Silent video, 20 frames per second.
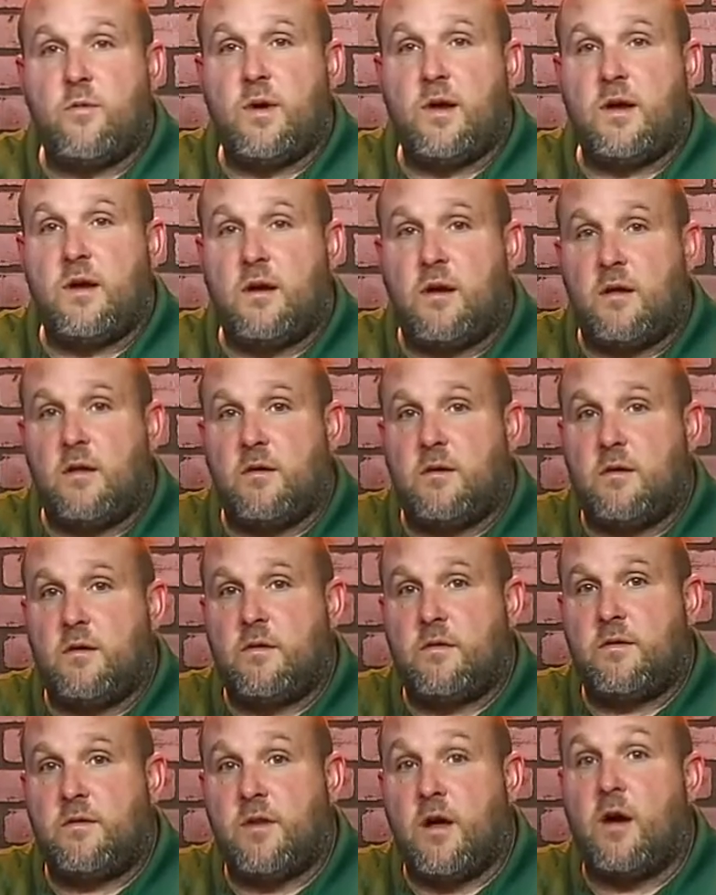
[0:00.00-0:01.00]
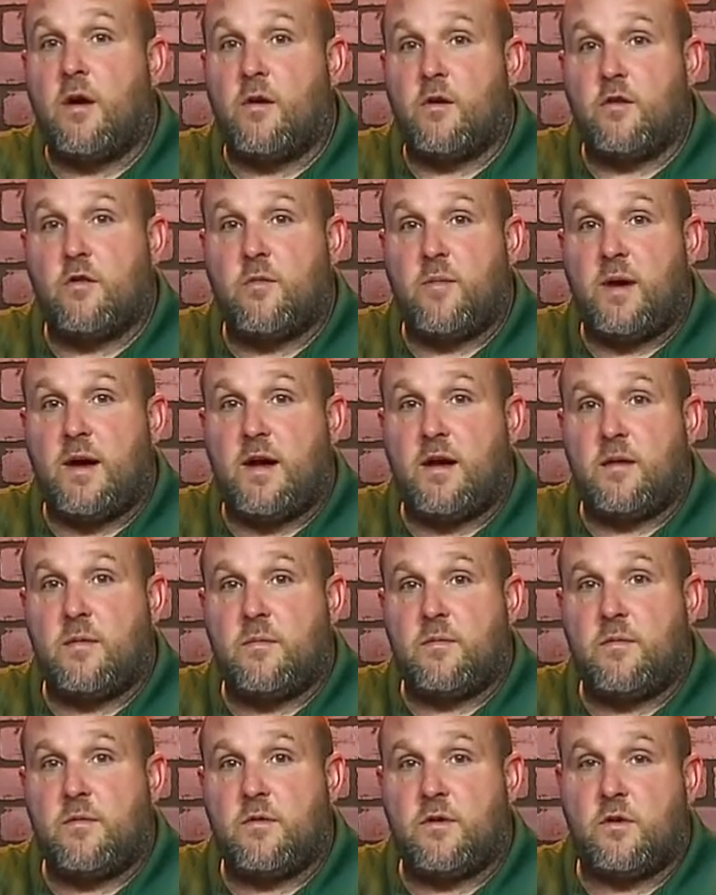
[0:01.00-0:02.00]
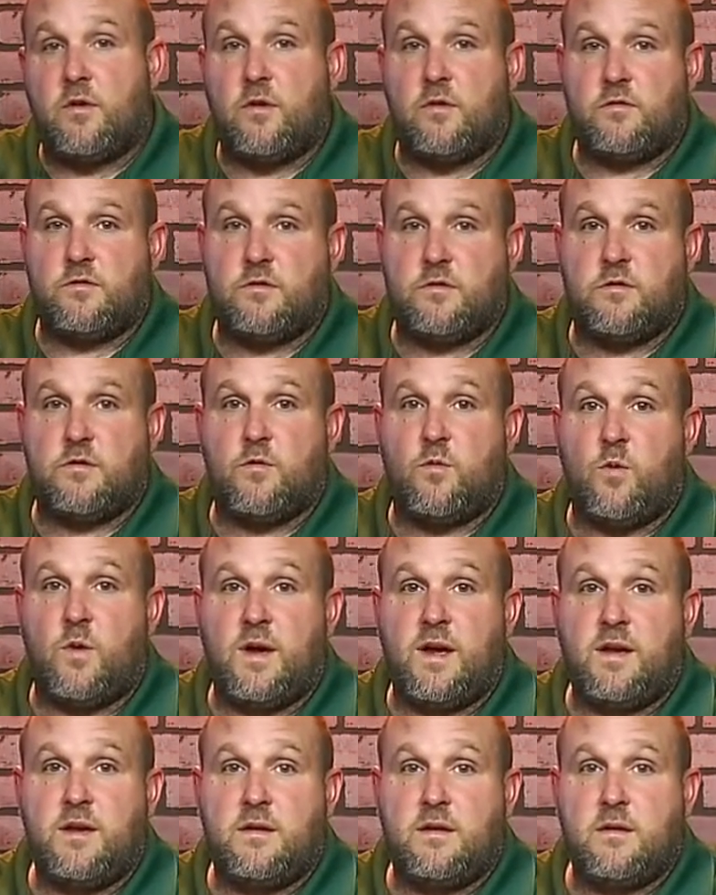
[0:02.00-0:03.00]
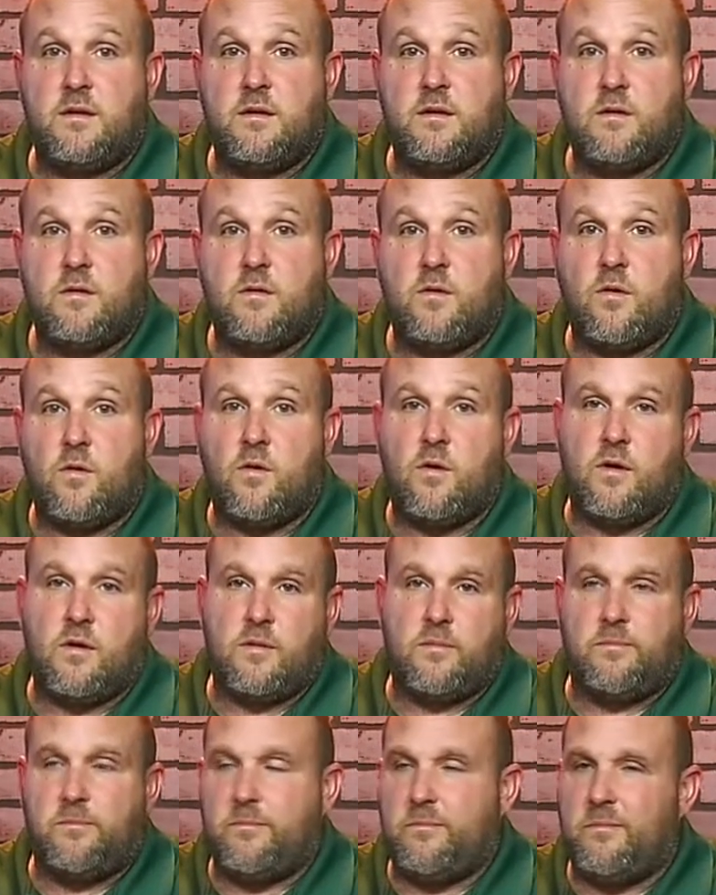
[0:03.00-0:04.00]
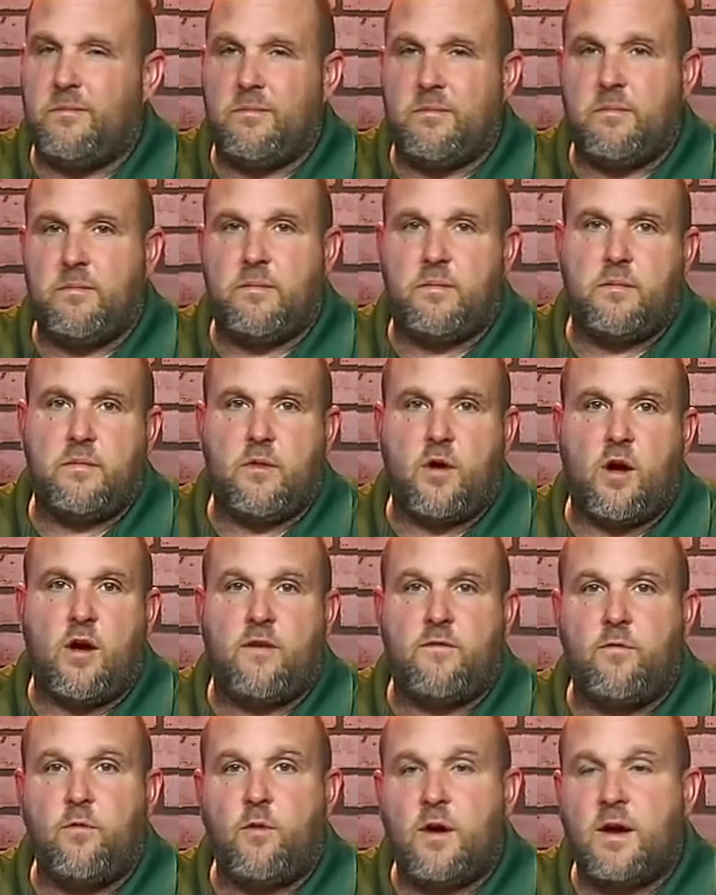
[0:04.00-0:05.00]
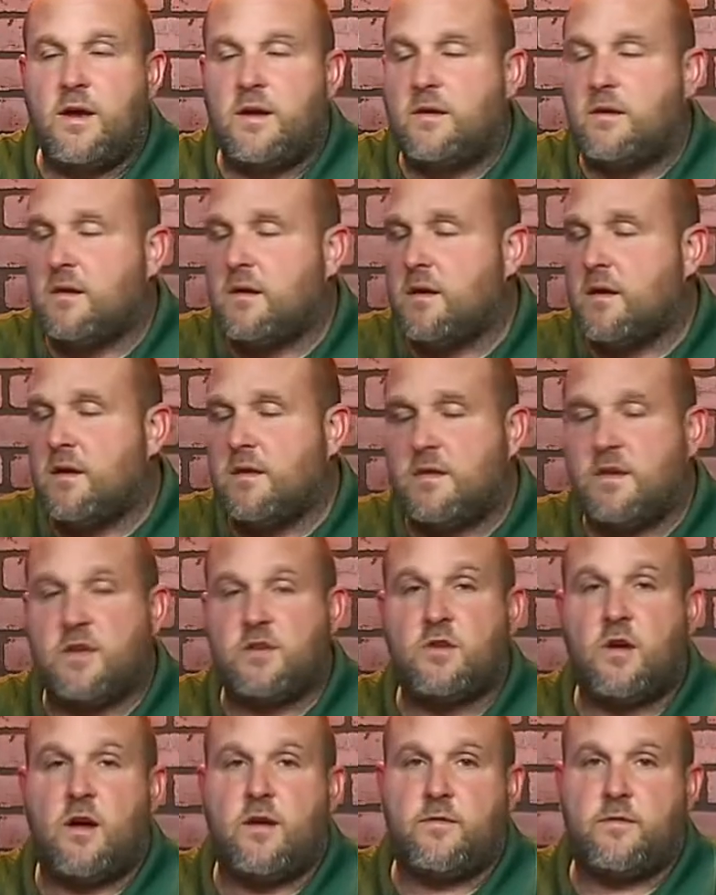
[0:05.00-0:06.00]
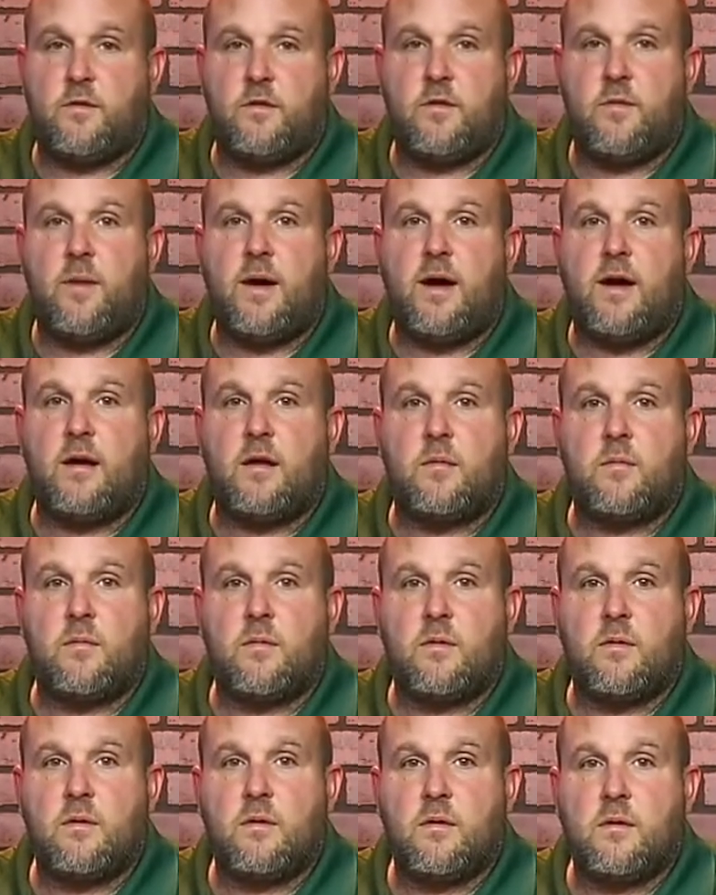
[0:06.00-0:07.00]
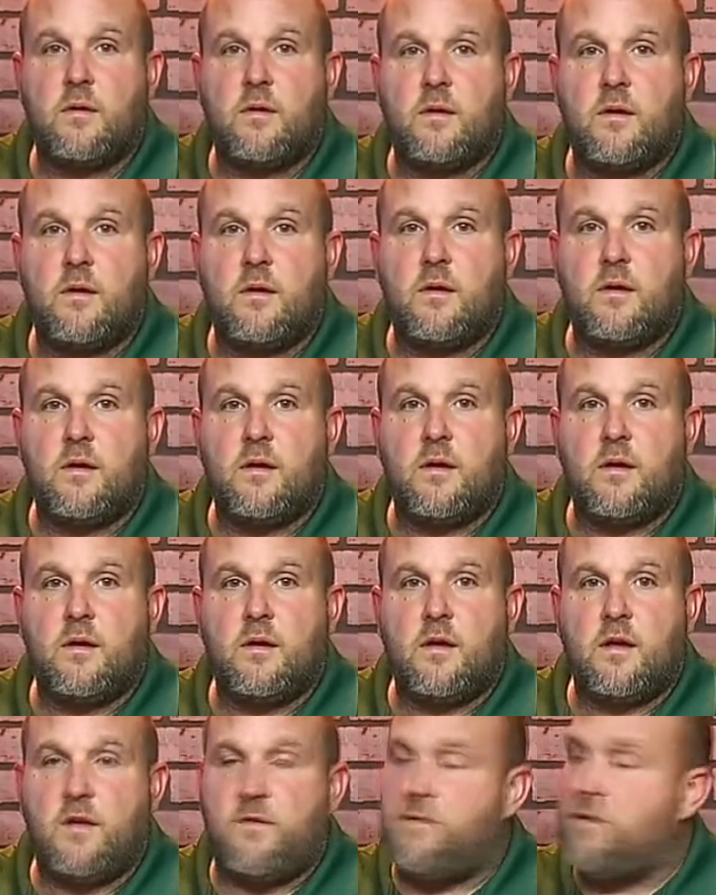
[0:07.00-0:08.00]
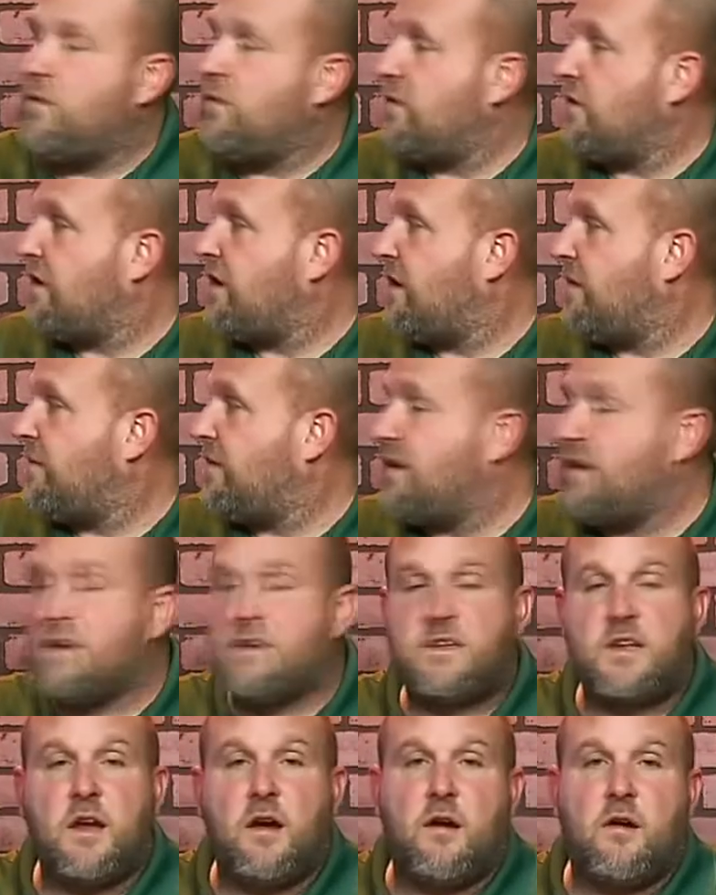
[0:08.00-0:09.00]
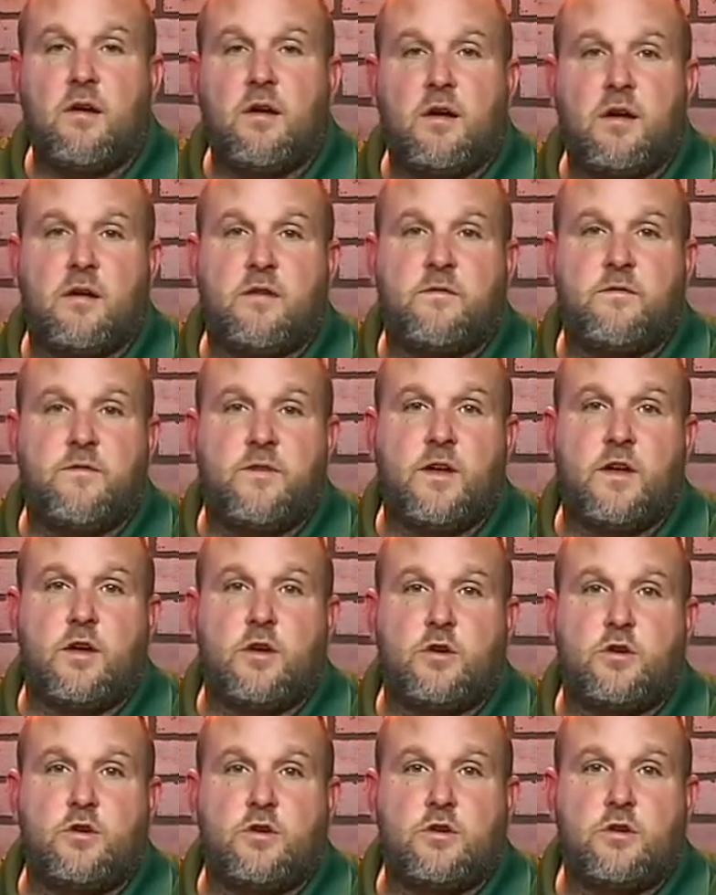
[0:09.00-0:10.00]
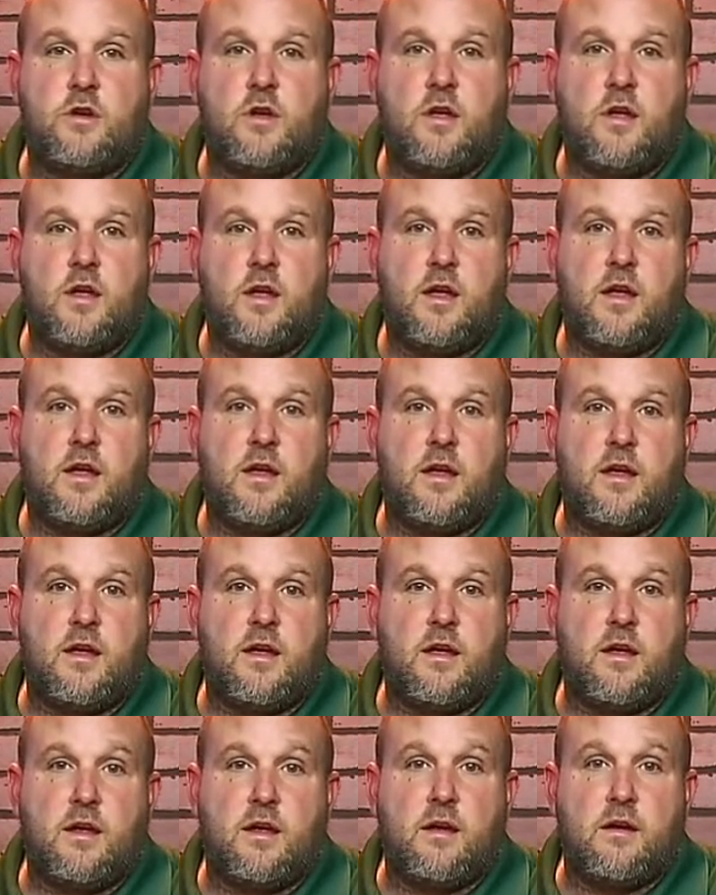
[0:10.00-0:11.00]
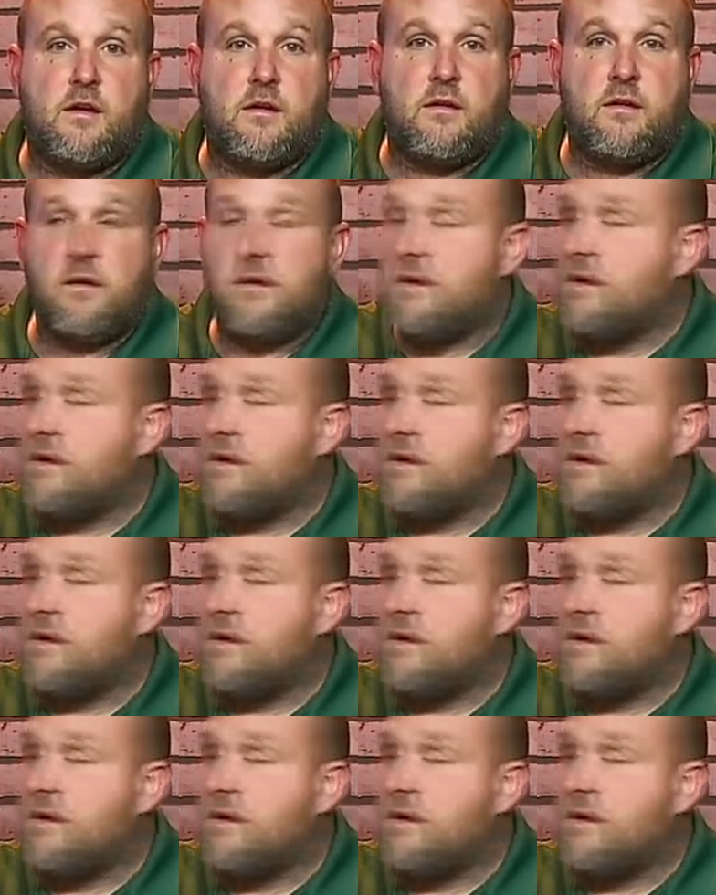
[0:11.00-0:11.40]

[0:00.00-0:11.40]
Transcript: the red color, the harder the bottom, the closer to white or off-white, the softer the bottom. If you were to come to this area and fish and